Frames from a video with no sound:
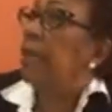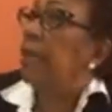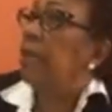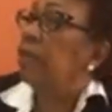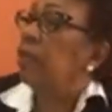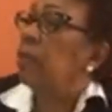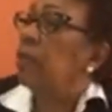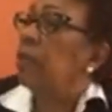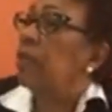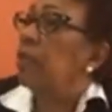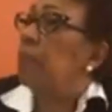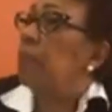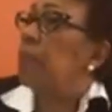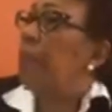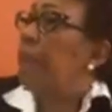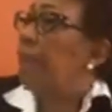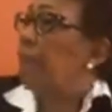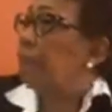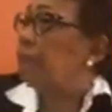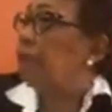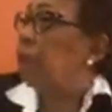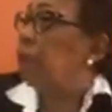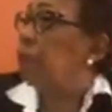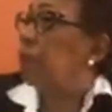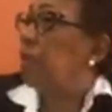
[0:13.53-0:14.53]
it was
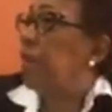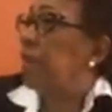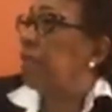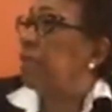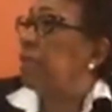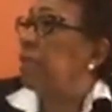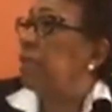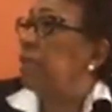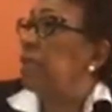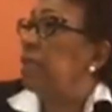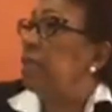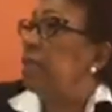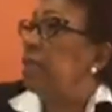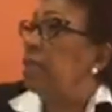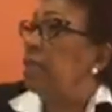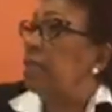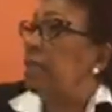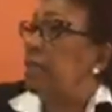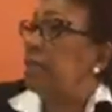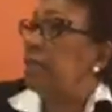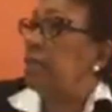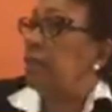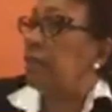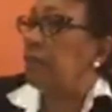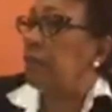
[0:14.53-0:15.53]
my view that he did
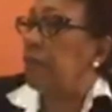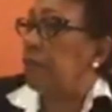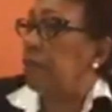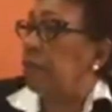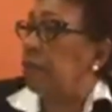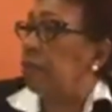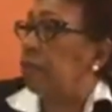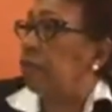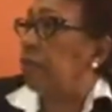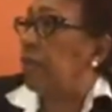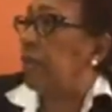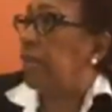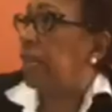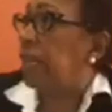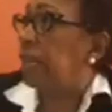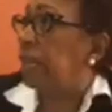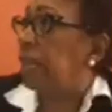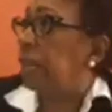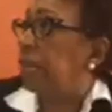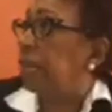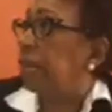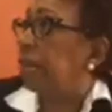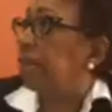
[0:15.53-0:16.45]
not get a fair trial.